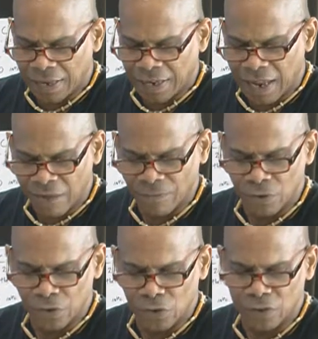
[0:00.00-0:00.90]
never
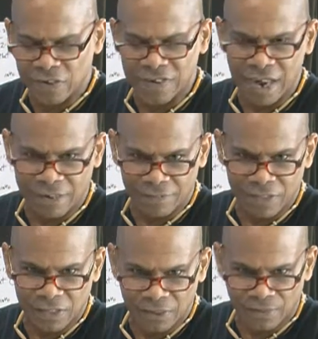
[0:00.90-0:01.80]
lose sight of
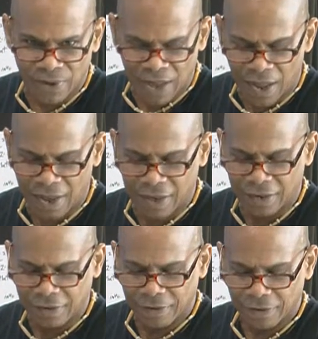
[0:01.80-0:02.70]
the divine.
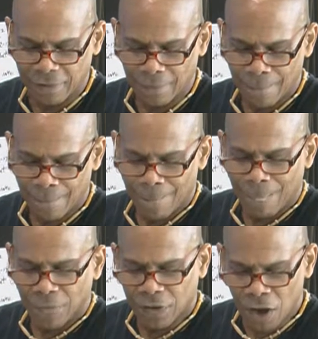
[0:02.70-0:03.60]

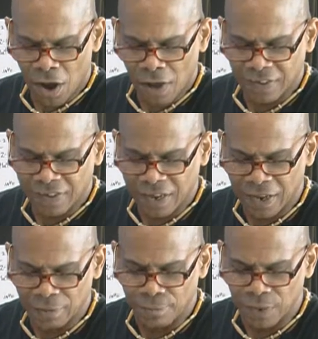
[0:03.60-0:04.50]
Gods
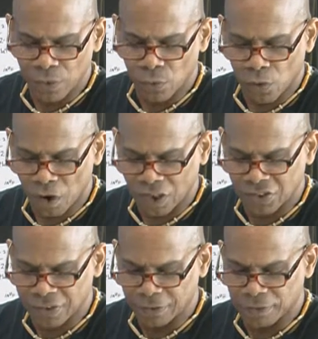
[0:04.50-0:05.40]
can be
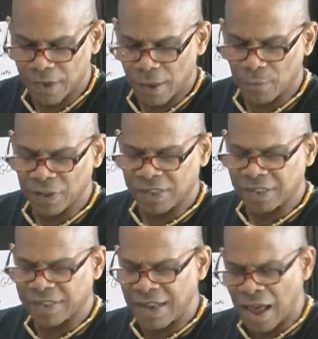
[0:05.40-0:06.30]
worshipped, but
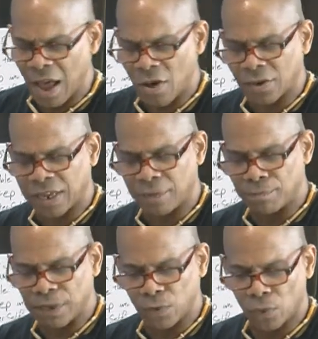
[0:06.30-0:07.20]
the Tao can
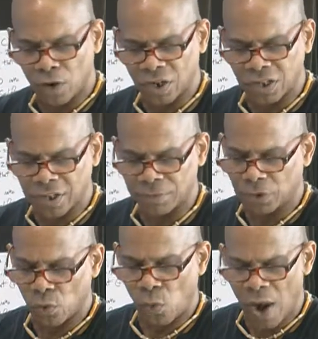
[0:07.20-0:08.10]
be worshipped.
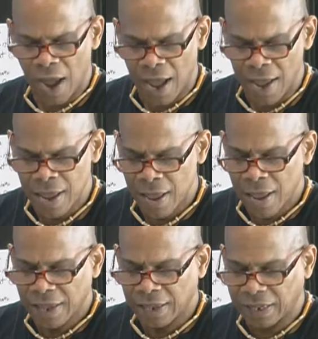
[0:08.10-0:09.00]
Why?
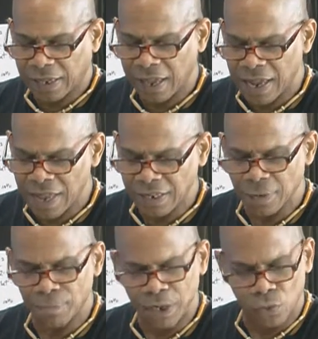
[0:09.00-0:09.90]

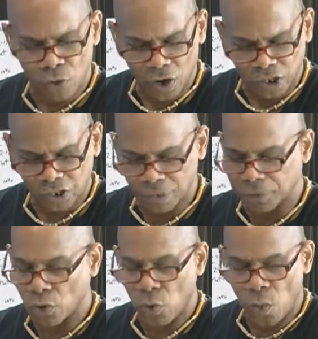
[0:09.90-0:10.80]
Can't be
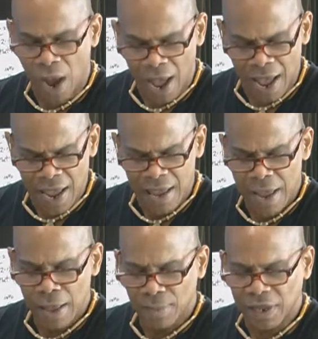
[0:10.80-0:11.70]
worshipped. Why?
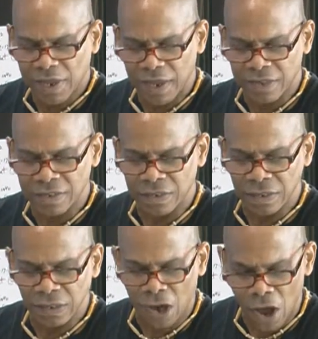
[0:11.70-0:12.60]
Because
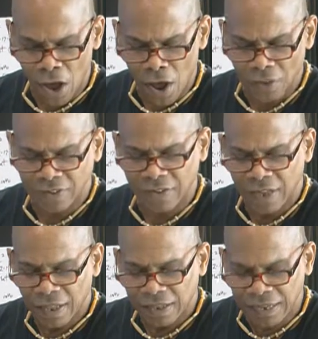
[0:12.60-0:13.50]
gods
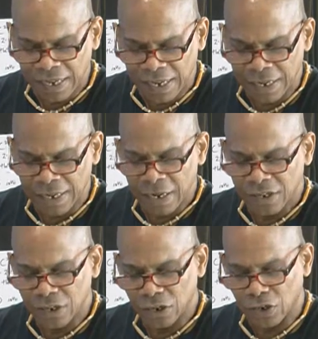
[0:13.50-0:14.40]
lead
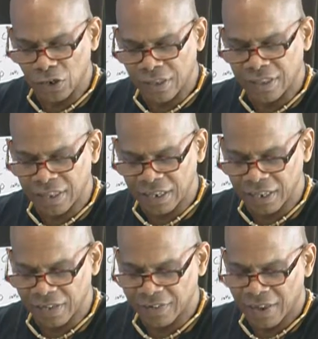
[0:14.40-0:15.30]
to good
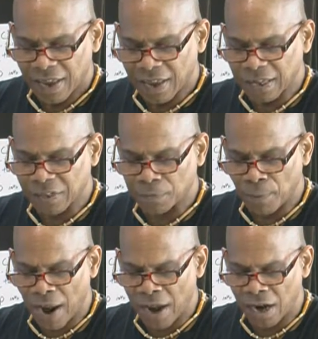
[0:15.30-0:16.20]
things and
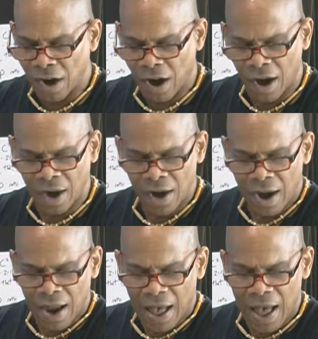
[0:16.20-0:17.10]
inspire our
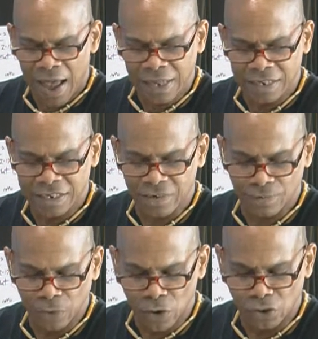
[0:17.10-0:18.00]
highest
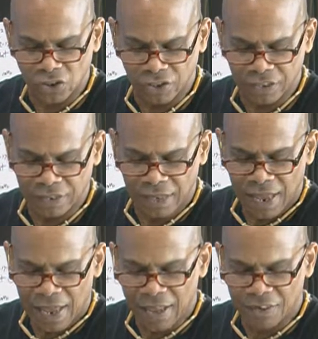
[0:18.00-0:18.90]
devotion.
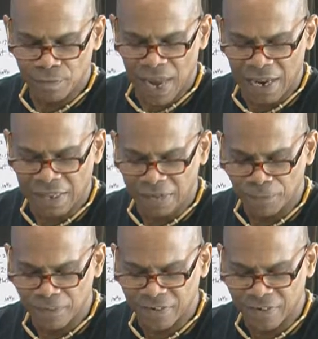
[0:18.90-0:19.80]
As
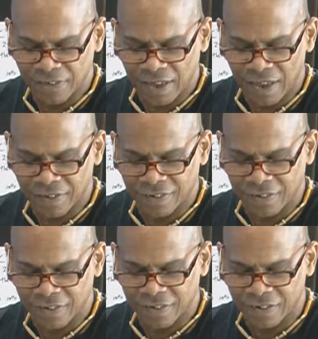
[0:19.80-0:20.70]
magnificent as
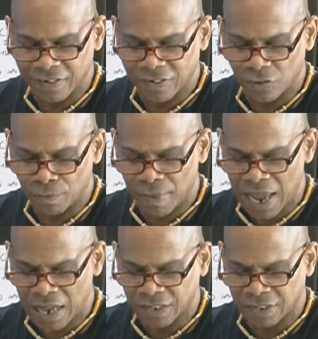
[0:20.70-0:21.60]
this is to
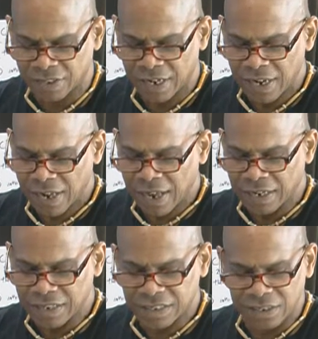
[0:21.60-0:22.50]
imagine, it
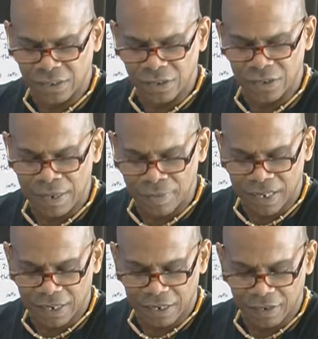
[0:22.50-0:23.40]
is still
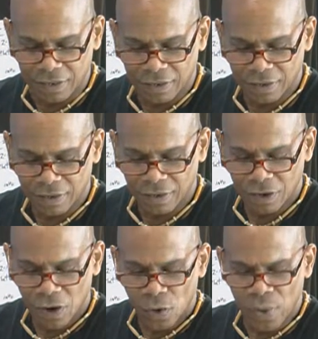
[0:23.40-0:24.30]
limited
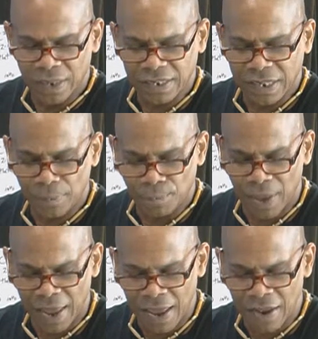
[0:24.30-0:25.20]
when
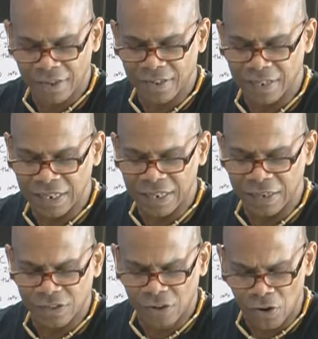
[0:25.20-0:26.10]
compared to the
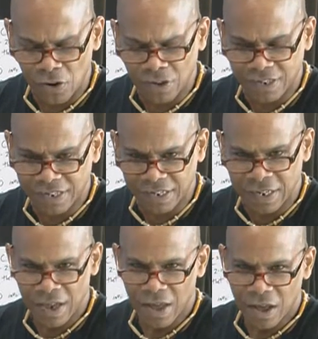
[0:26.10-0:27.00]

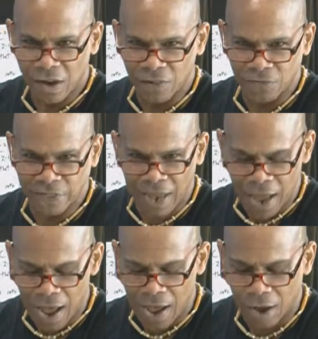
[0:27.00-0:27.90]
eternity of
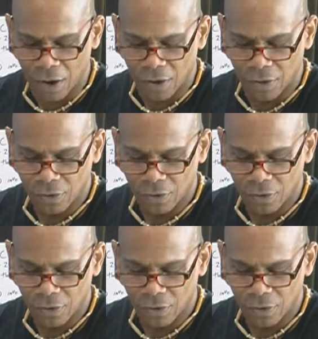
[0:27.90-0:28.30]
Tao.